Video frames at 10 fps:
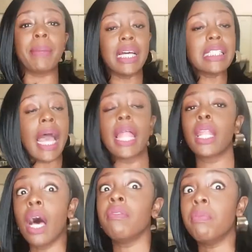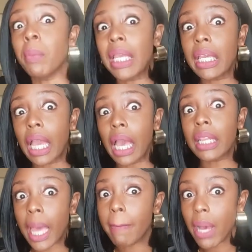because I love me
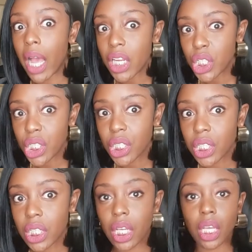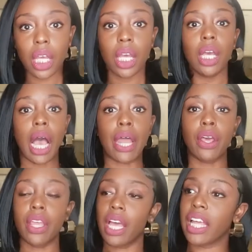that much, I
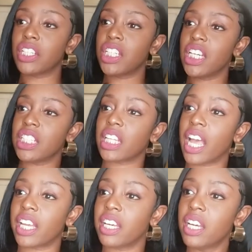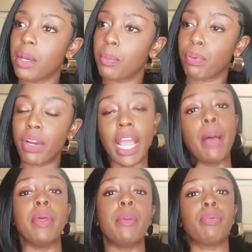know y'all like she is like
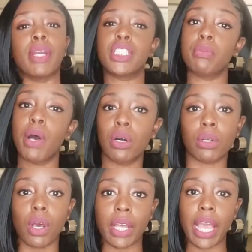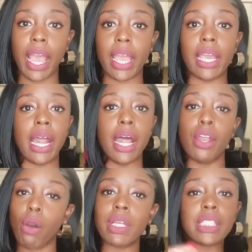I'm in preach mode, okay? And I
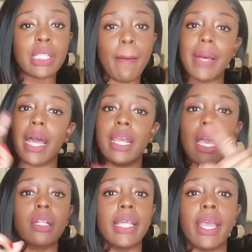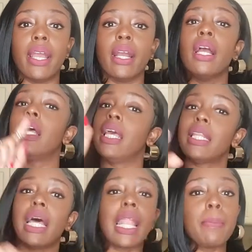know if somebody out there.
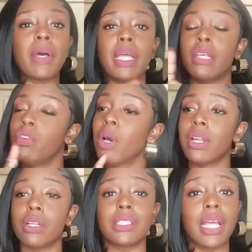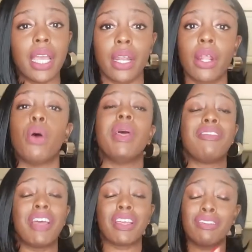Hit that like button if you understand. Matter
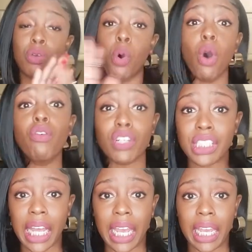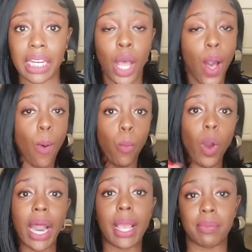of fact, if you overstand
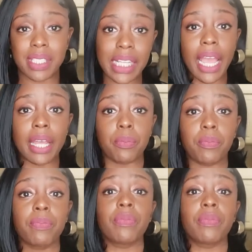what I am saying.